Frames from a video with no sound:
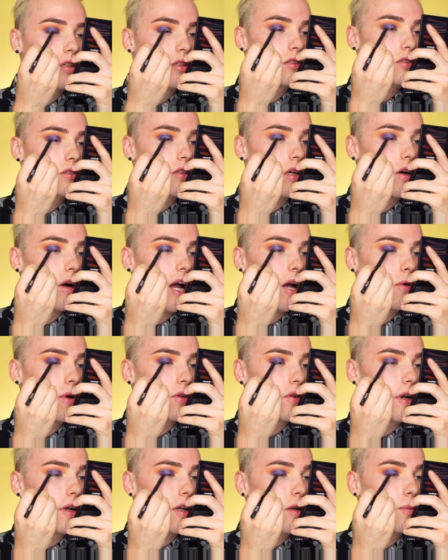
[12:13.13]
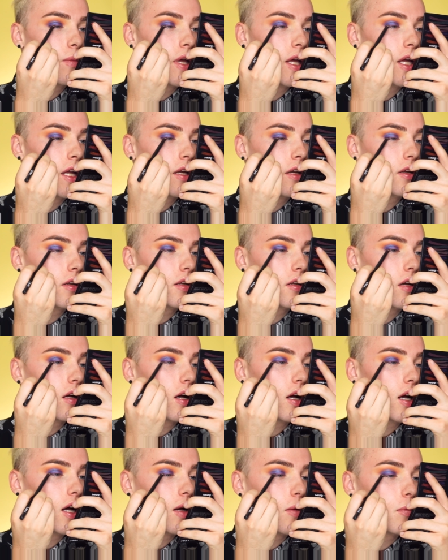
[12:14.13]
So I would recommend,
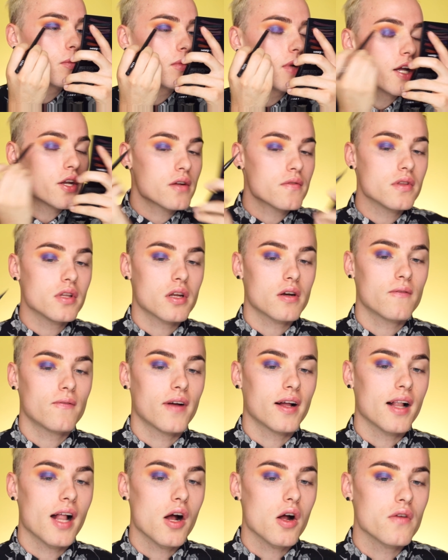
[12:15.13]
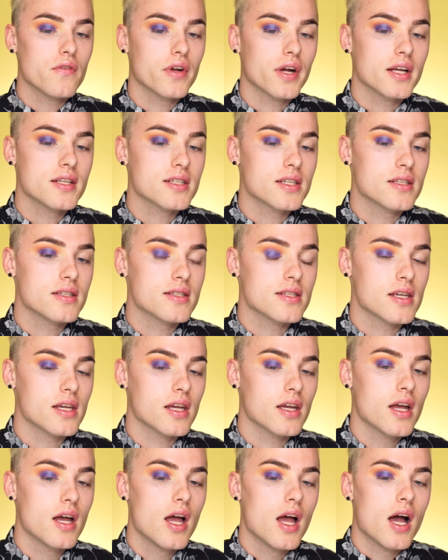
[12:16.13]
I have a lot of fallout if you guys can
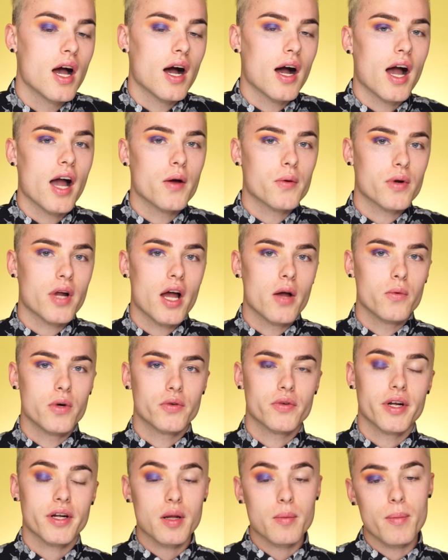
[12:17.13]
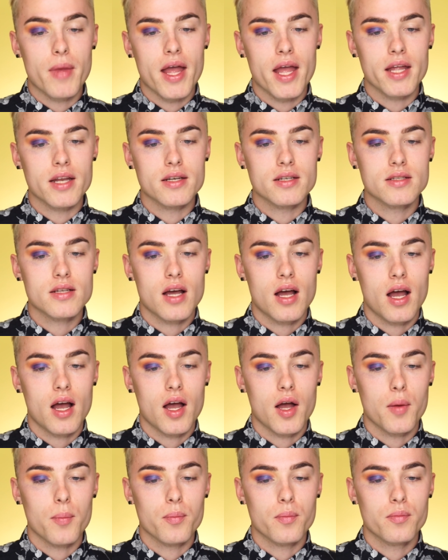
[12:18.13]
see. I would recommend
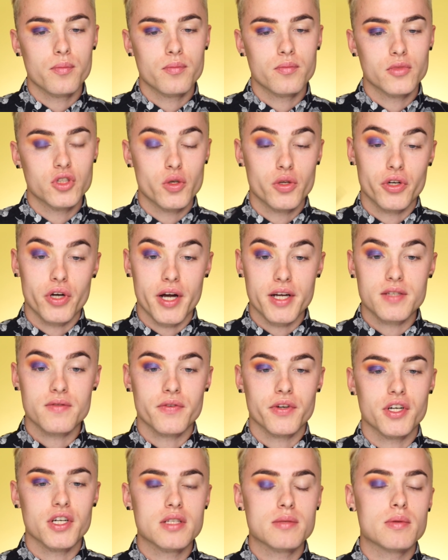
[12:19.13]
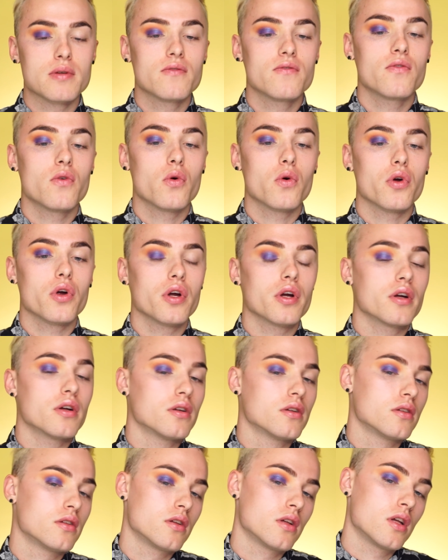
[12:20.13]
doing your eyes first before
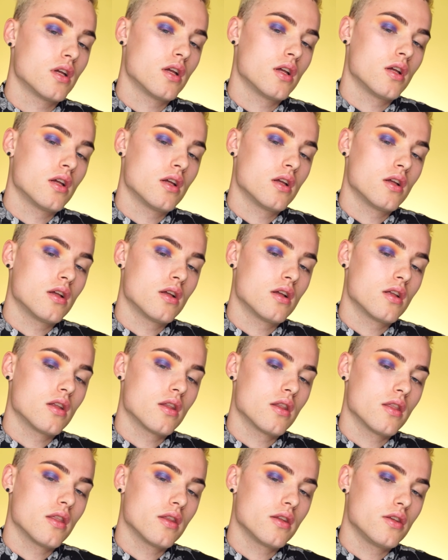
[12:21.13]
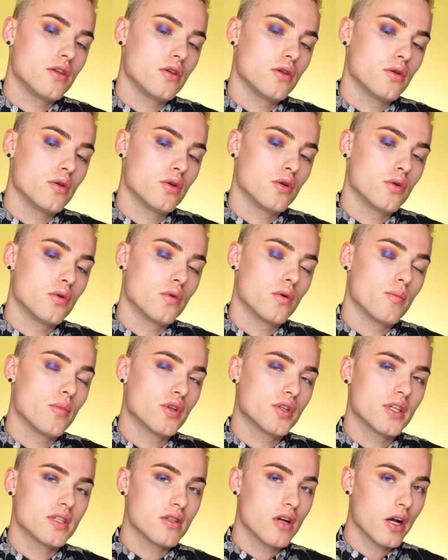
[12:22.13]
you
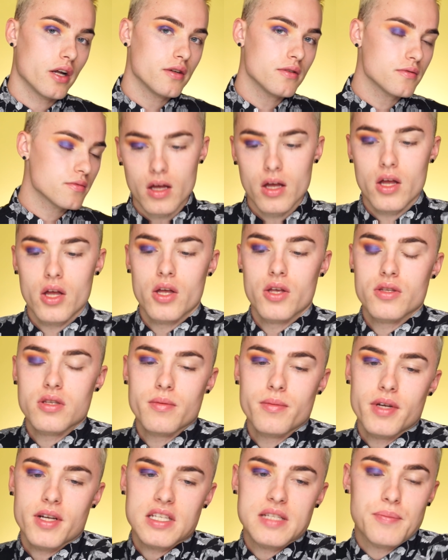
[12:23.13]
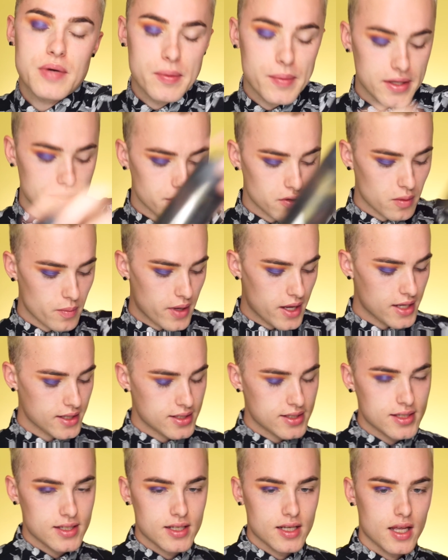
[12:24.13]
put these on. So I'm gonna experiment a little
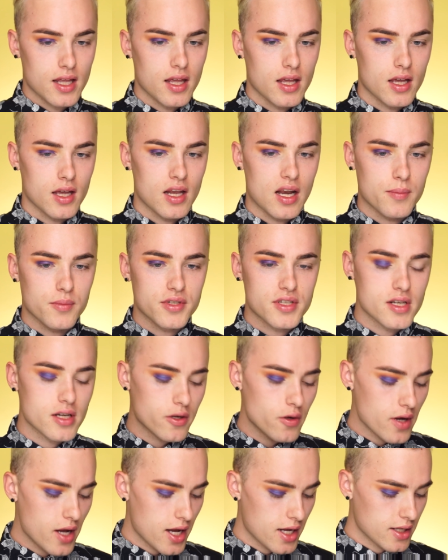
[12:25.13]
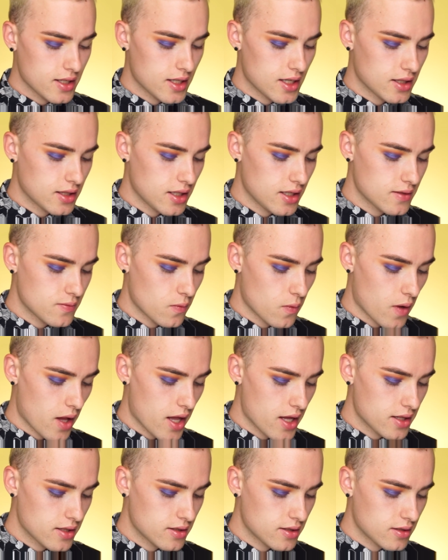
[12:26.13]
bit, and I'm just gonna go ahead and get these
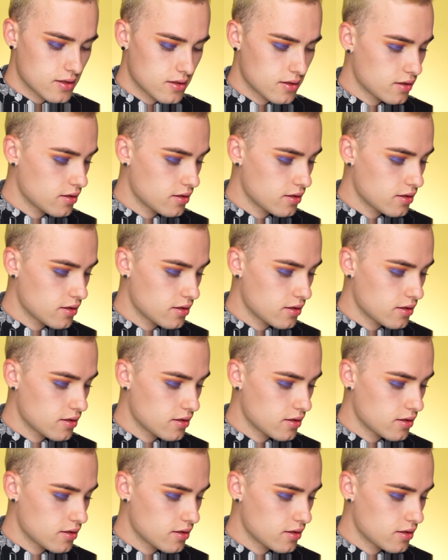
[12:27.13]
wet,